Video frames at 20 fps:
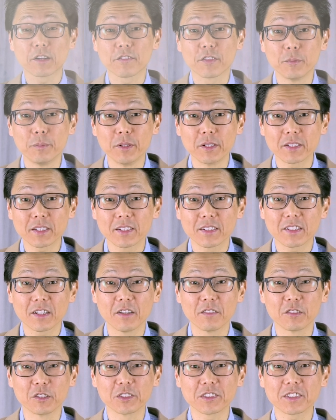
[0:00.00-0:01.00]
the book
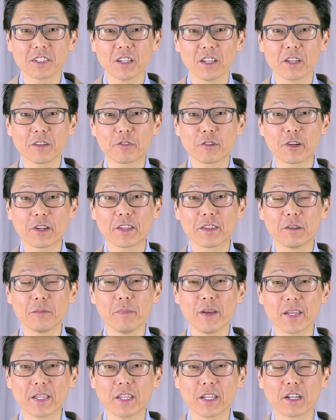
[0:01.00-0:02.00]
covers slavery and the
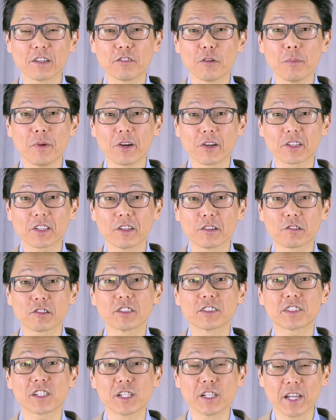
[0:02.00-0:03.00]
making of American
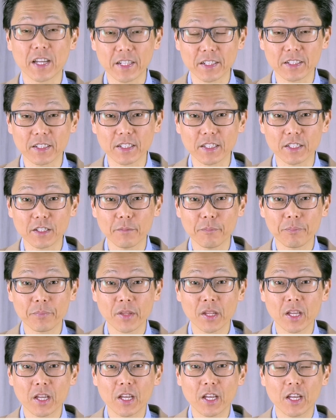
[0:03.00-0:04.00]
Christianity.
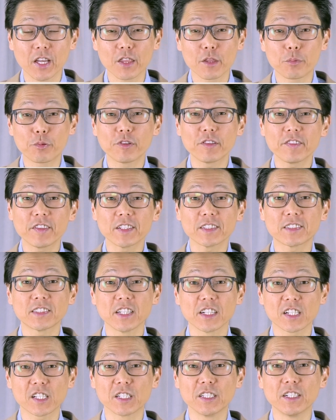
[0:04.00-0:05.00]
In the previous
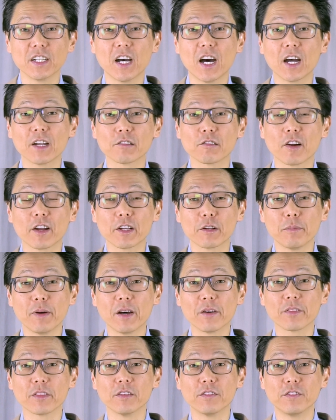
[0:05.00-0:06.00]
section, I write
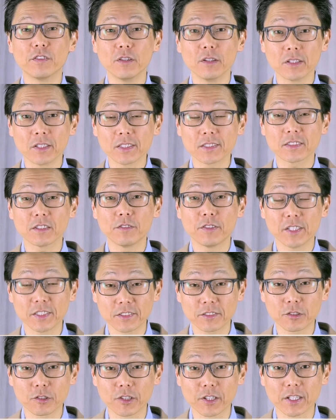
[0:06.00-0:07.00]
about the fullness of
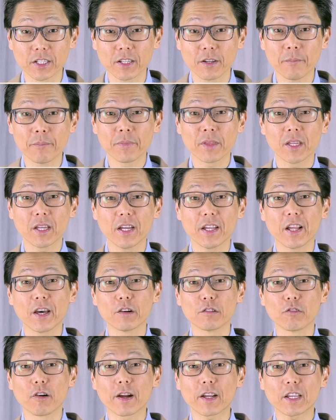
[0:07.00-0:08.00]
history and
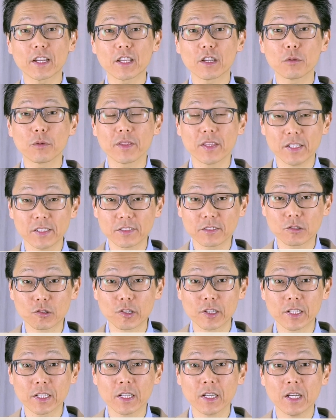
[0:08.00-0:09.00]
how reckoning with
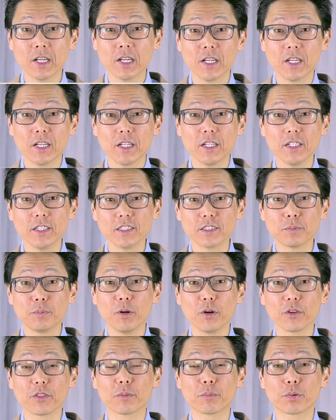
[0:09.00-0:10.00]
history is
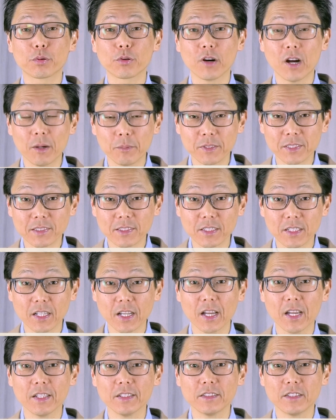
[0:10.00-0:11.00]
both promising
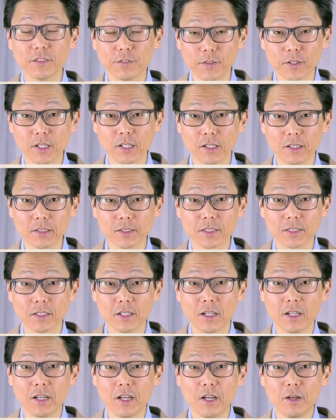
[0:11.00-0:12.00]
and difficult
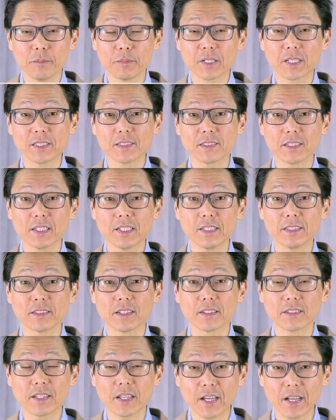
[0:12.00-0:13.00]
because it is
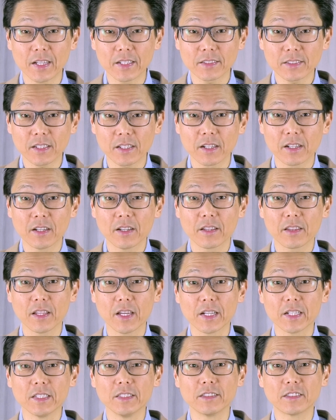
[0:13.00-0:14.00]
a task
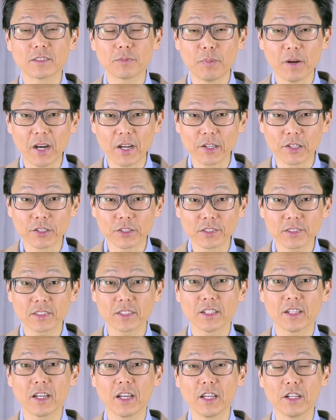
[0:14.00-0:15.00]
that
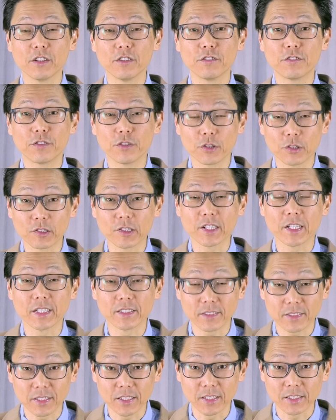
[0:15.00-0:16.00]
inspires and
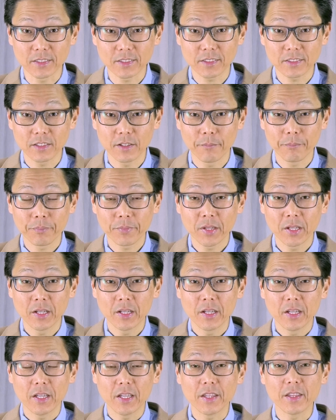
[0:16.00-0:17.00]
infuriates us.
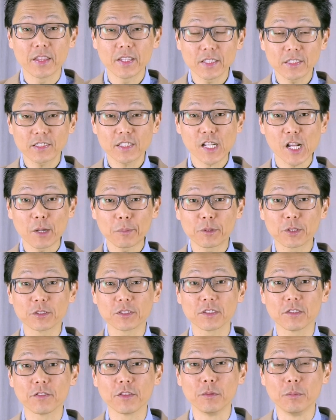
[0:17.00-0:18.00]
In these
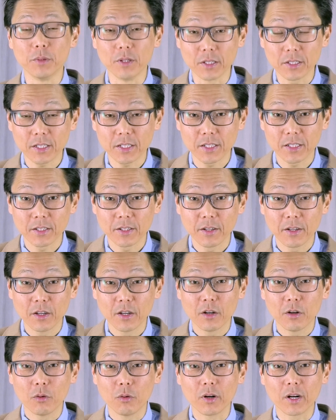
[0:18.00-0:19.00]
chapters of the book,
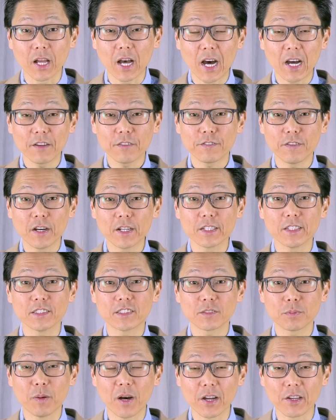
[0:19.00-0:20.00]
what I find
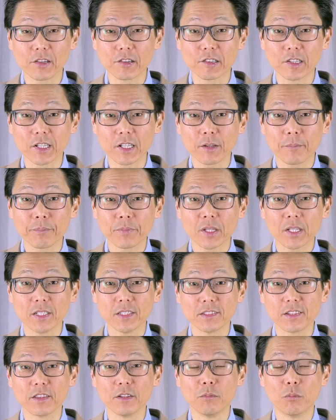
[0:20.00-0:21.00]
inspiring
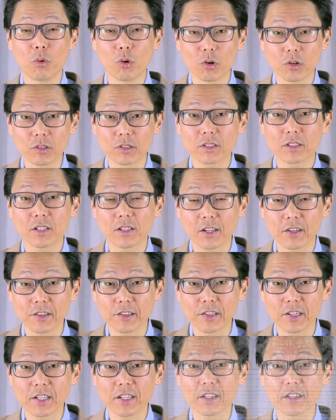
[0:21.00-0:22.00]
is the moral
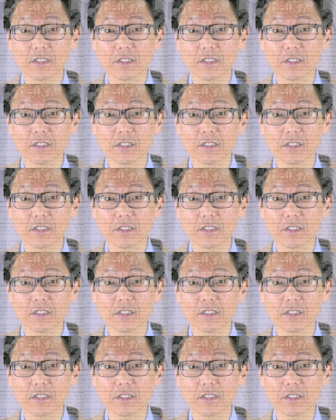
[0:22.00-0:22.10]
clarity and